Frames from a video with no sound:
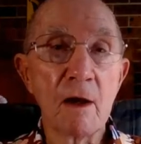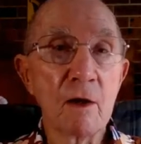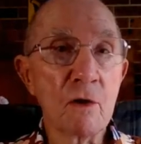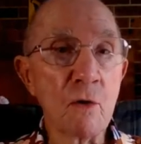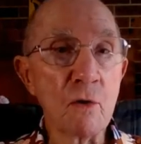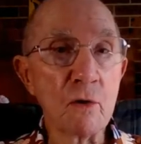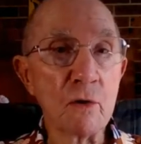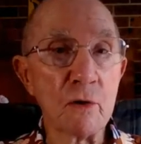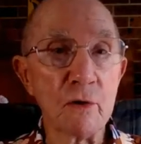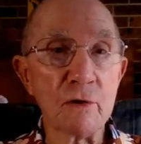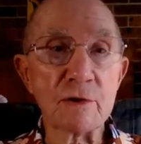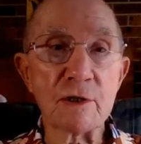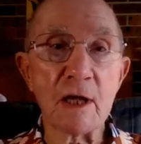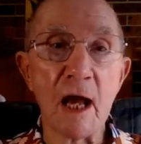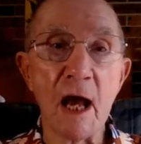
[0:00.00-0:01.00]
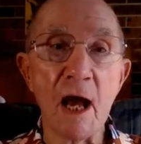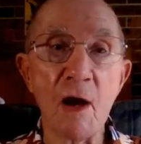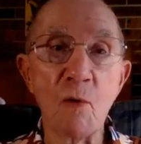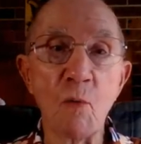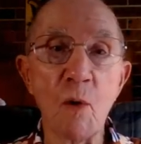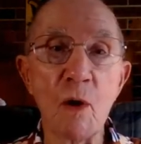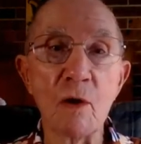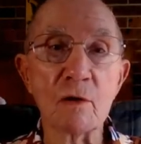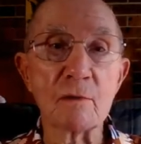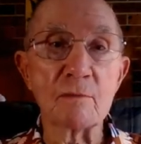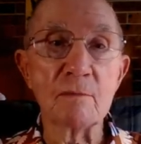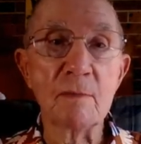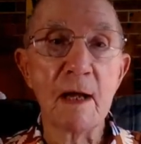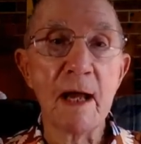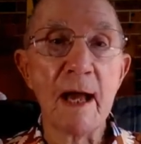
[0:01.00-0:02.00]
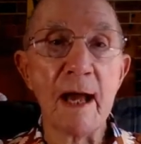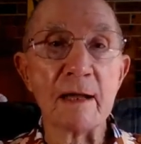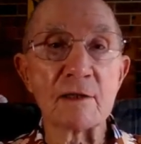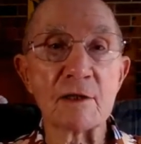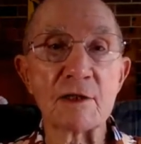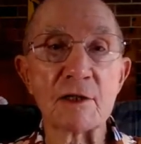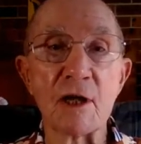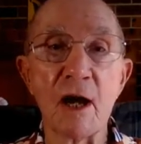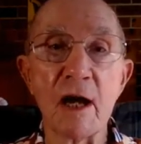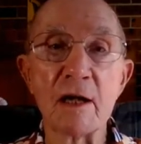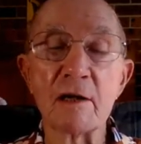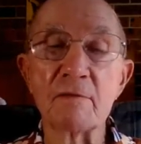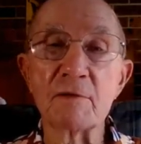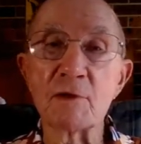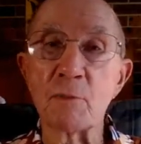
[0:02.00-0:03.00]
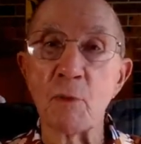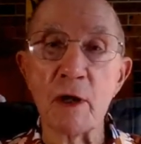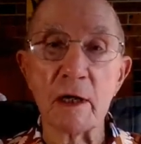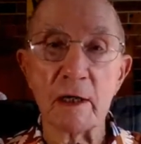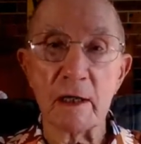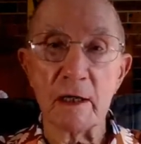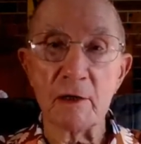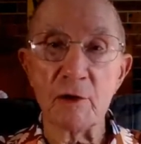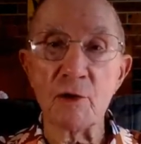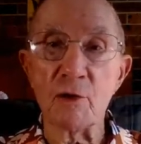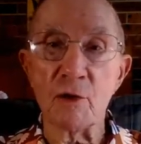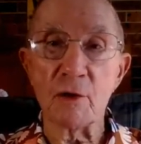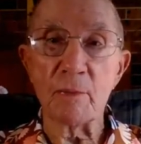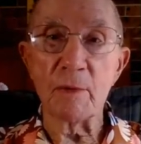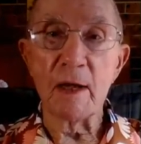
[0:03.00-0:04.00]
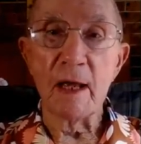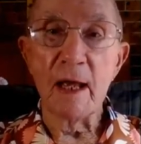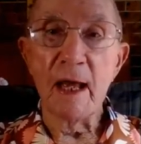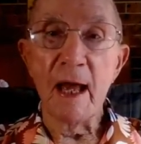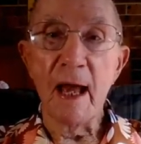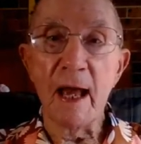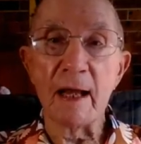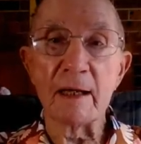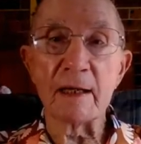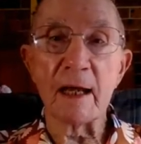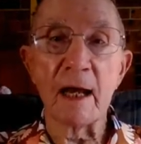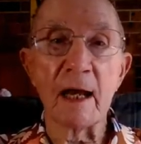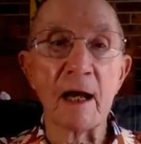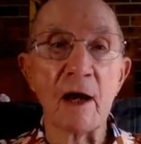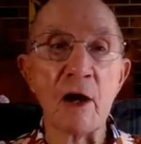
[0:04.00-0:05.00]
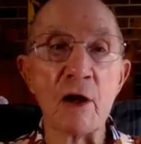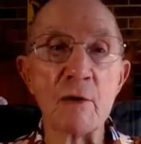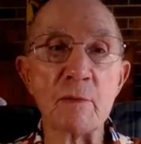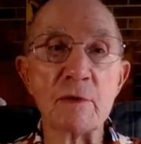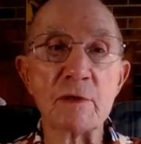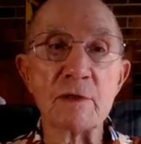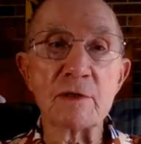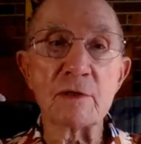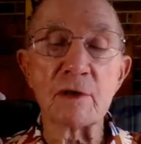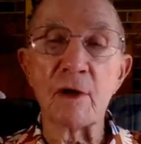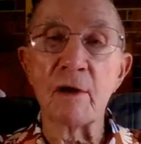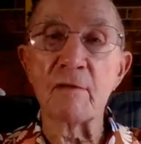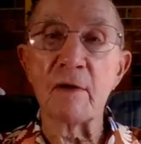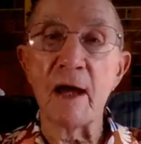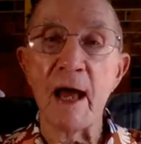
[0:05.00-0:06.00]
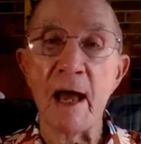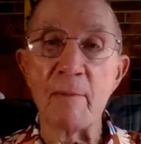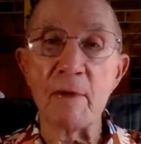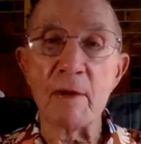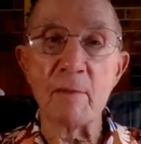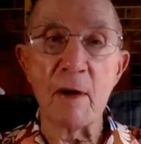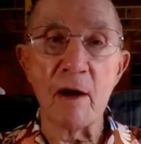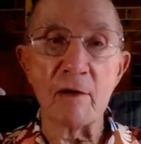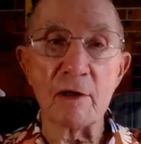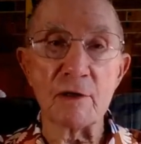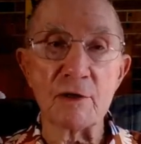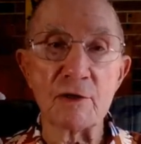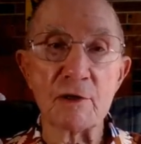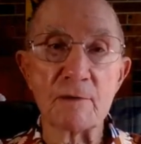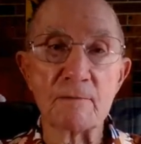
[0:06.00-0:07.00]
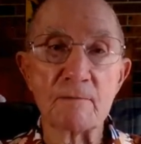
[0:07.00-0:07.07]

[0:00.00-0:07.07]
Cuckoos are welcome as a sign of spring in Europe and are omens of a happy marriage.